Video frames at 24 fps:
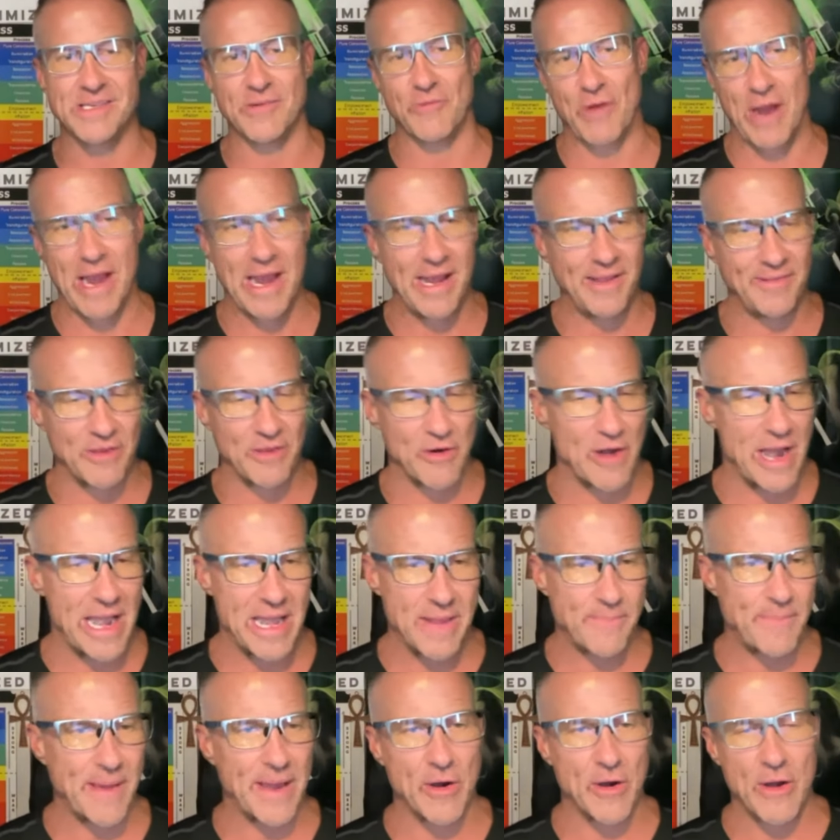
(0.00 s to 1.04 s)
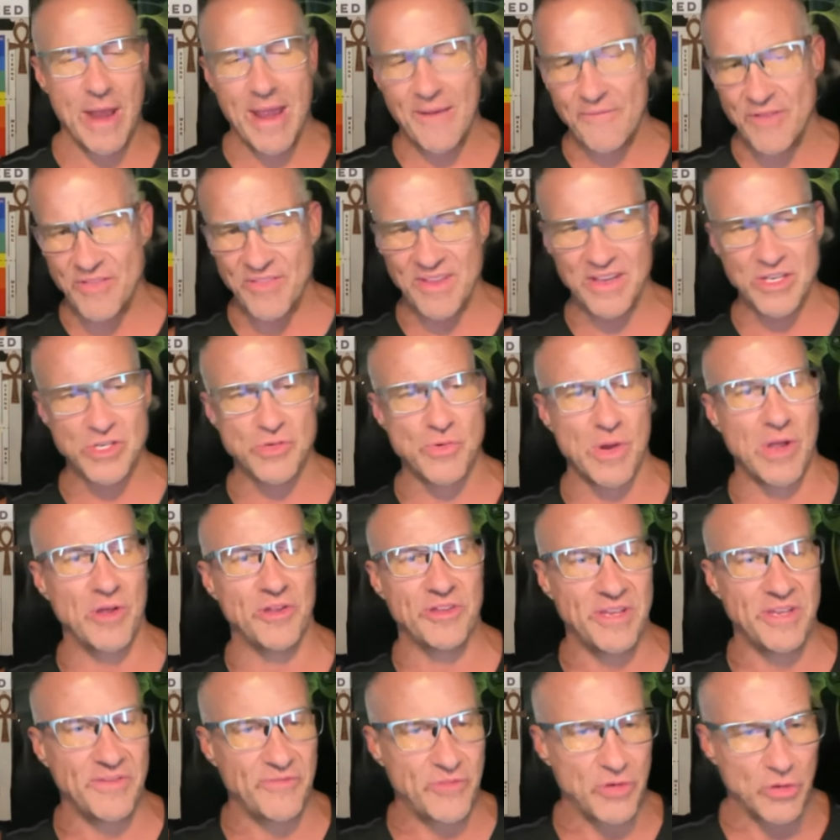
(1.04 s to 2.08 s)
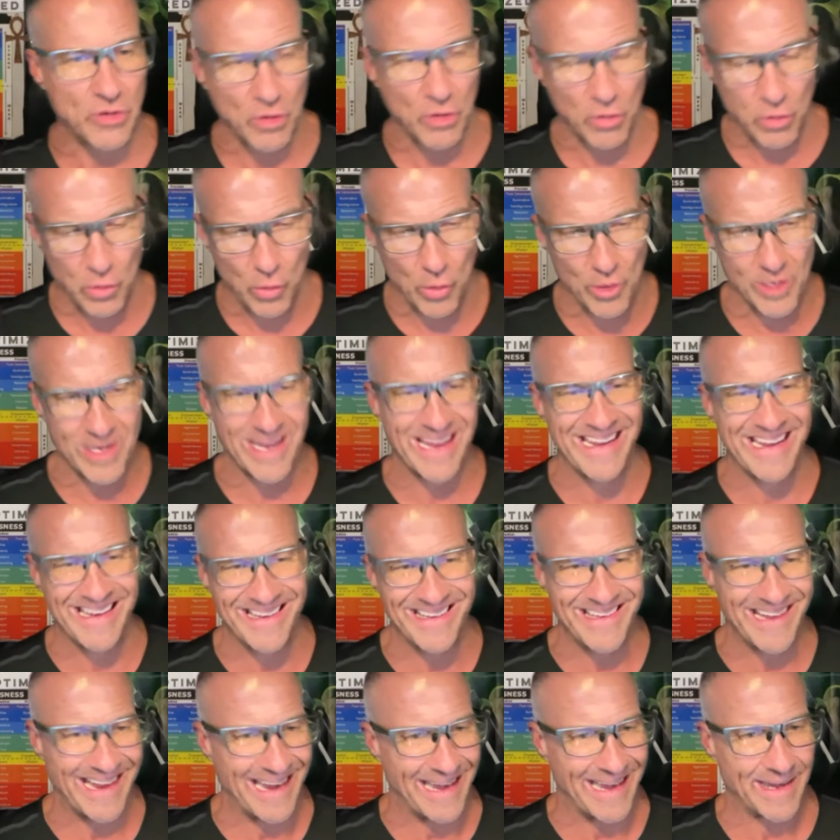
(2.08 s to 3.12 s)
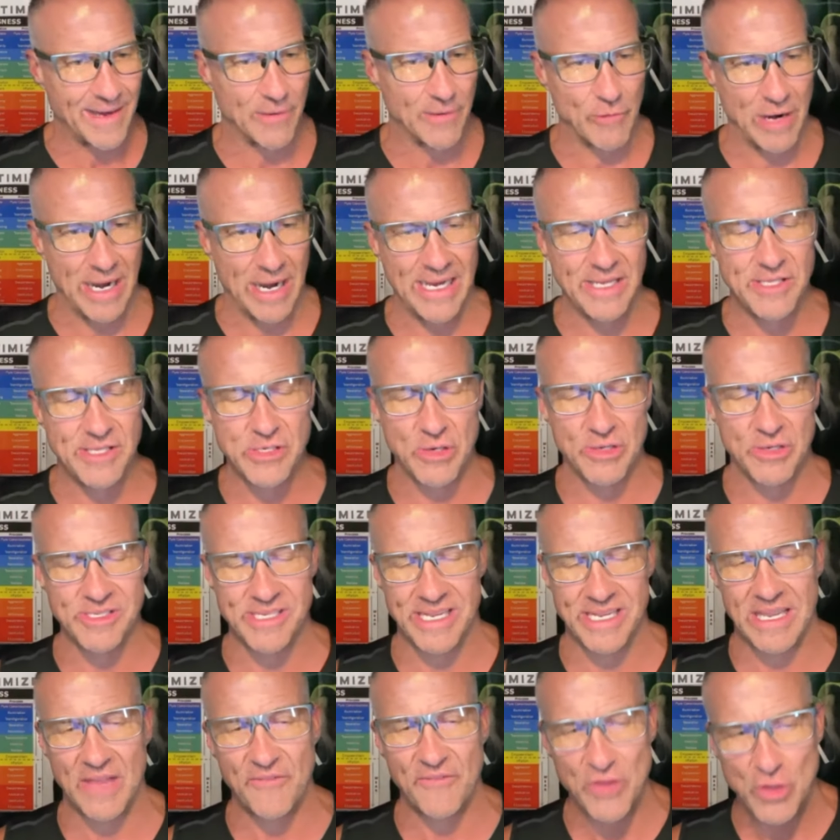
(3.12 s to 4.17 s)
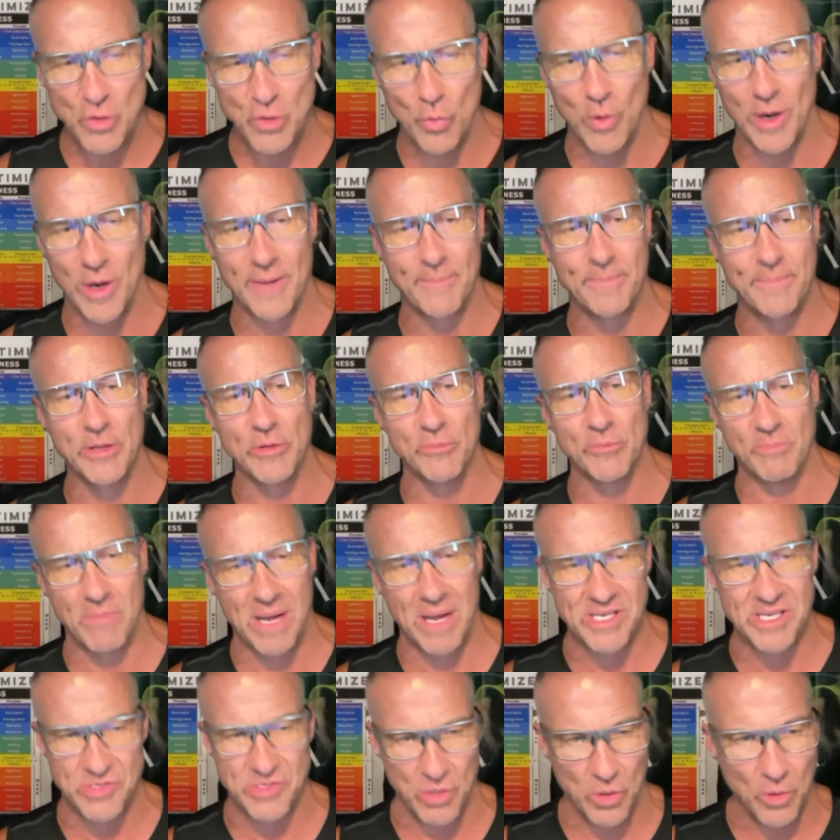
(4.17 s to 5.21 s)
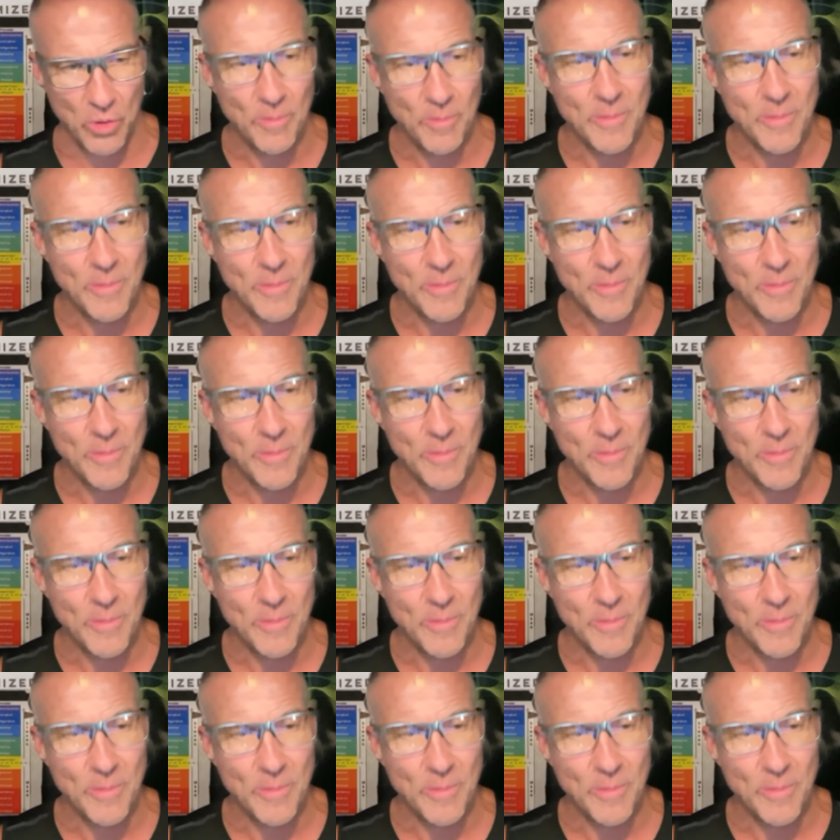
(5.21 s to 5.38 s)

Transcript: right? They're any better. Everything is relative yeah. to caloric intake, right? So it's like if you want to build muscle,